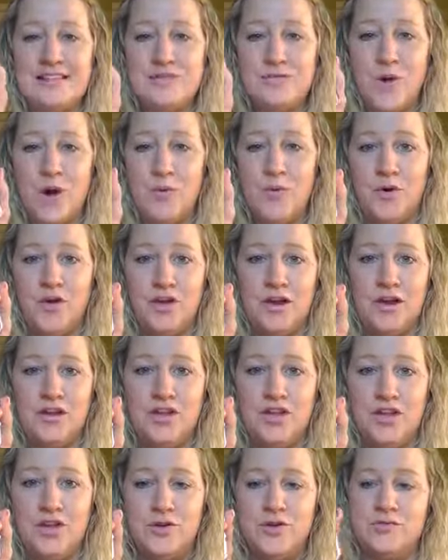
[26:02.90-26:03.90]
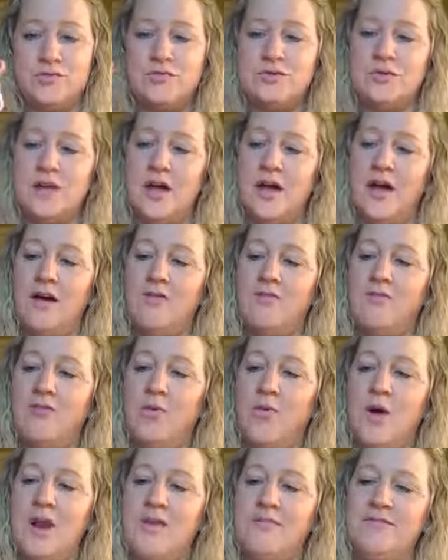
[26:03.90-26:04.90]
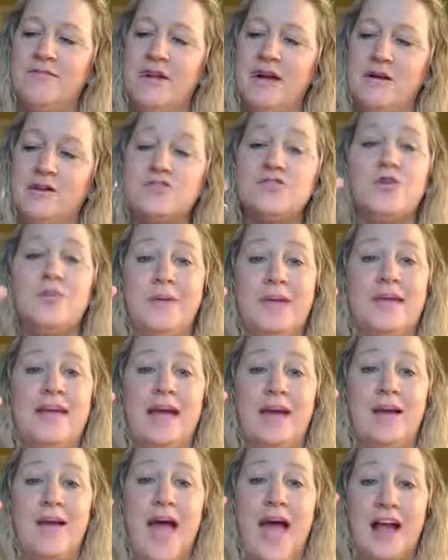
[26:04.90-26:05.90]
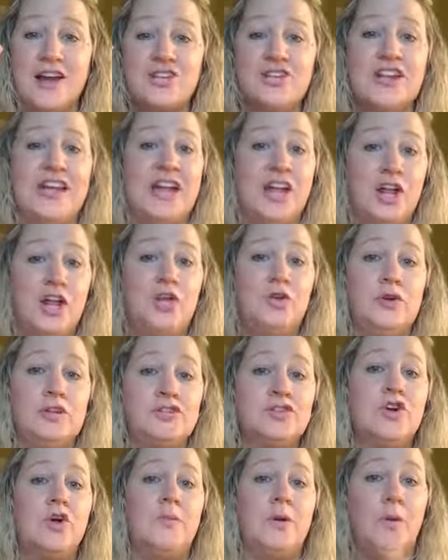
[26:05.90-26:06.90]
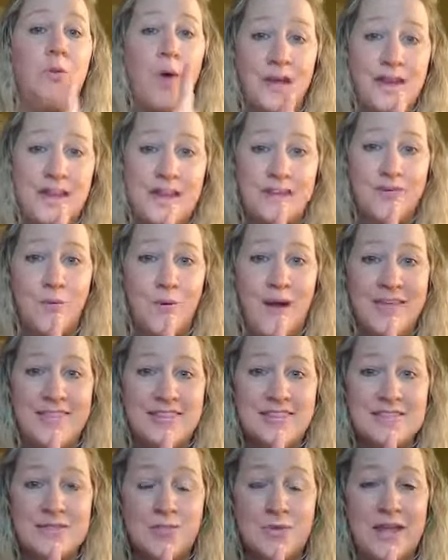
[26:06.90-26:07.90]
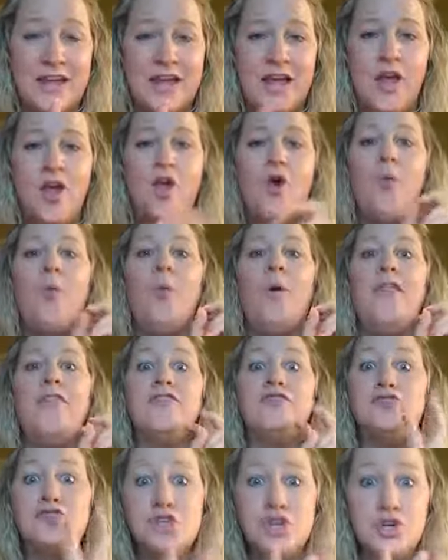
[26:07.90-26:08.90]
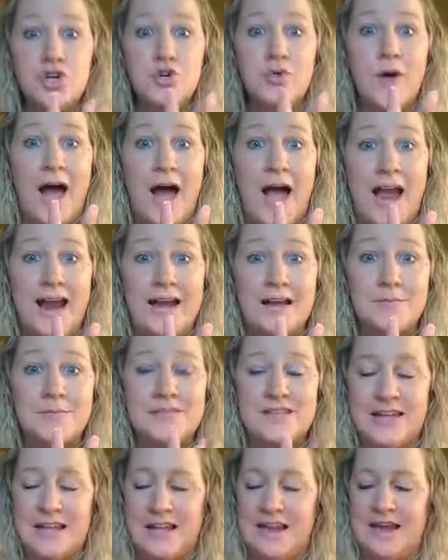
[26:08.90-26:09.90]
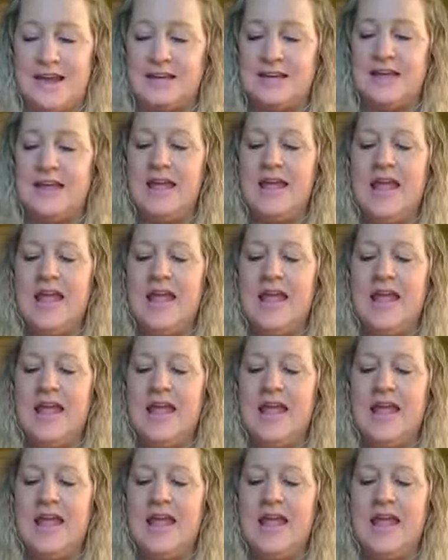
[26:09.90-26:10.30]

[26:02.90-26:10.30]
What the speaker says: is what we're going to use for one of, it's going to be actually included. It's going to be one giveaway this week with 2 items in it.